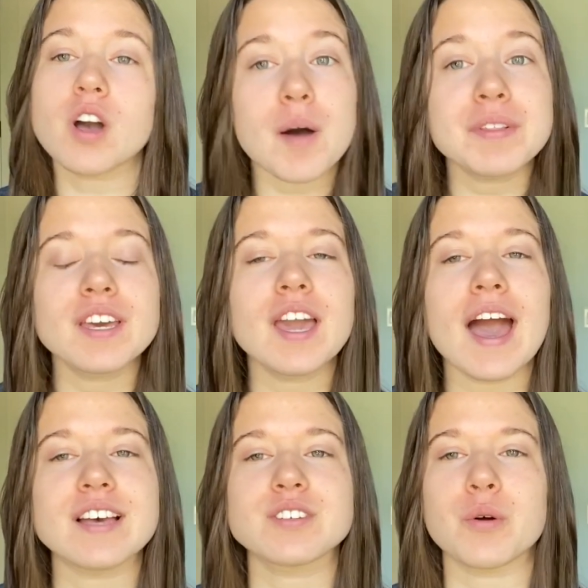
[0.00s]
commonly
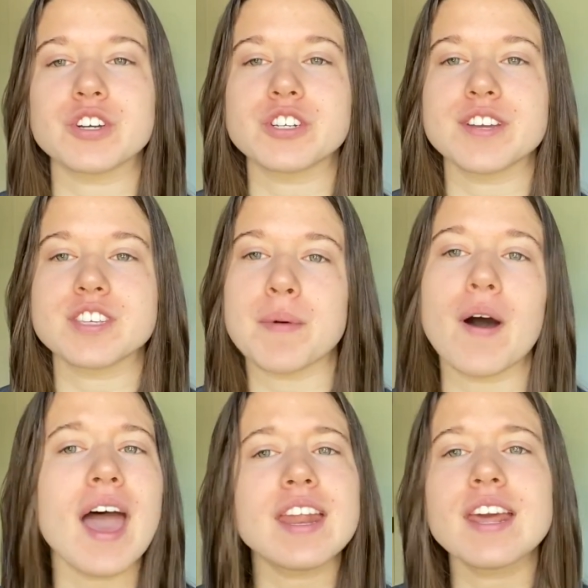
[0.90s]
asked questions
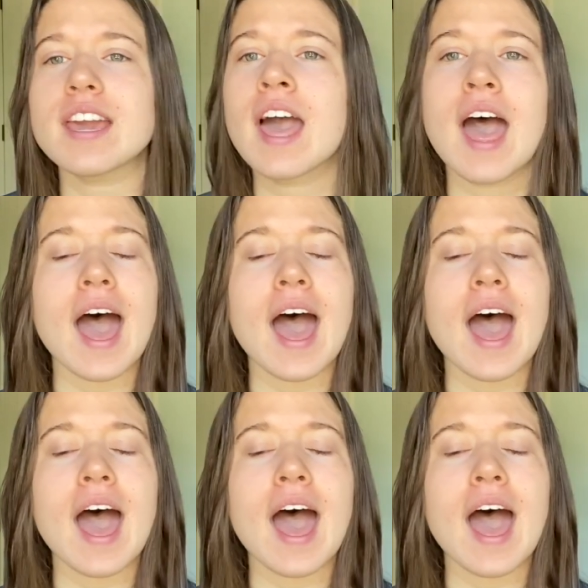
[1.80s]
about editing,